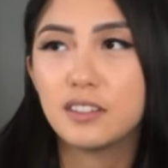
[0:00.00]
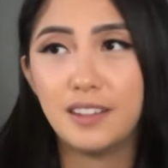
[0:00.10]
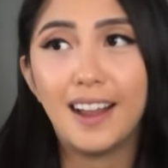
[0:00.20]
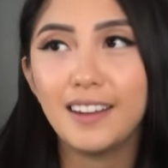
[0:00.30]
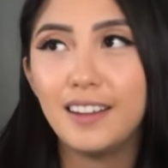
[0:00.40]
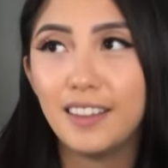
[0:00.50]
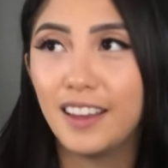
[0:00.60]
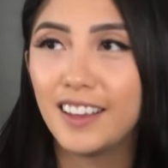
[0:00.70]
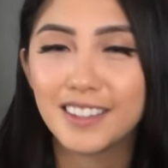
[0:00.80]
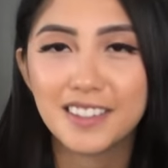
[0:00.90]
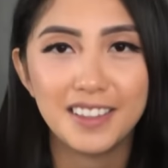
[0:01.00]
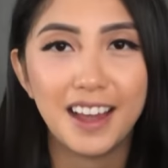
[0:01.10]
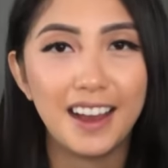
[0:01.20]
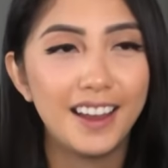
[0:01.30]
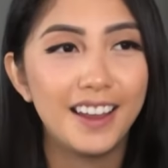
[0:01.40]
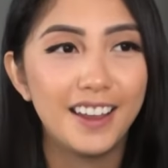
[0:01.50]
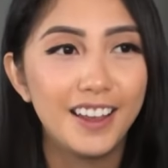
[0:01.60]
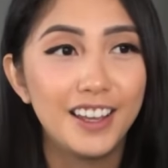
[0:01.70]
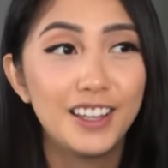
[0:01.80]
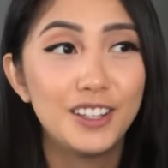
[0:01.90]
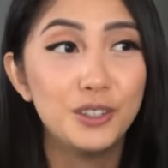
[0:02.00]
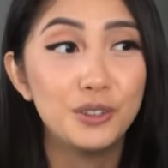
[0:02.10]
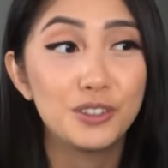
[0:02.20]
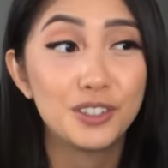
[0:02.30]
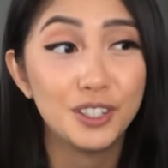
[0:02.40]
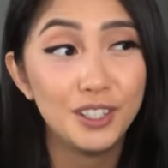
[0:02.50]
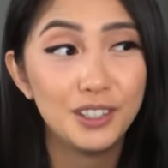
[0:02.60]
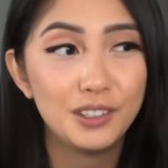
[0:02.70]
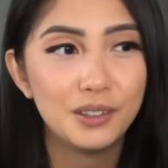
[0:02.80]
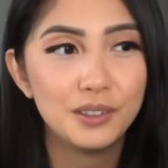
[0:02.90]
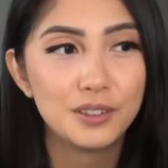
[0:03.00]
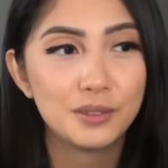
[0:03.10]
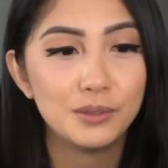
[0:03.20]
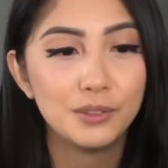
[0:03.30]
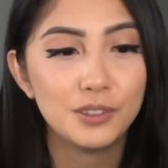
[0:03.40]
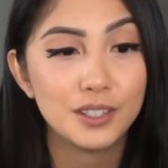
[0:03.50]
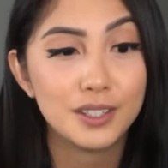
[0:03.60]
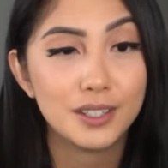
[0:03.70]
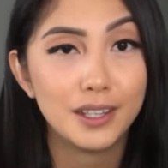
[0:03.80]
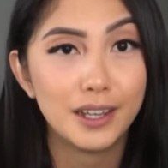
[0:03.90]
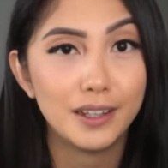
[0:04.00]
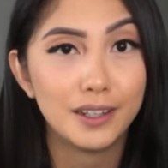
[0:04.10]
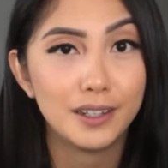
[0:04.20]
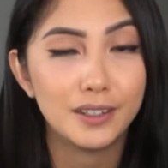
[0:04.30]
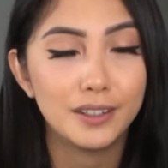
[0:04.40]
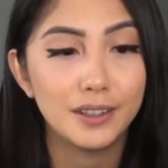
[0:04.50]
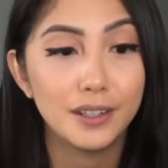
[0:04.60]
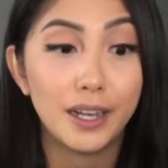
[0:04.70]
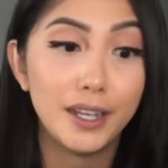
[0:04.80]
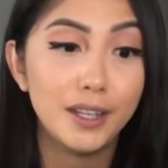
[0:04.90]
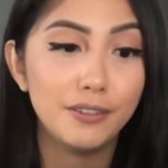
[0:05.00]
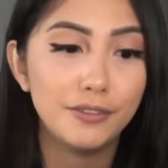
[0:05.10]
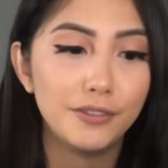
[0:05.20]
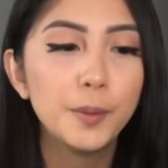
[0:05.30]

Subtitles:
society thinks that you should go to school just to get like a good life.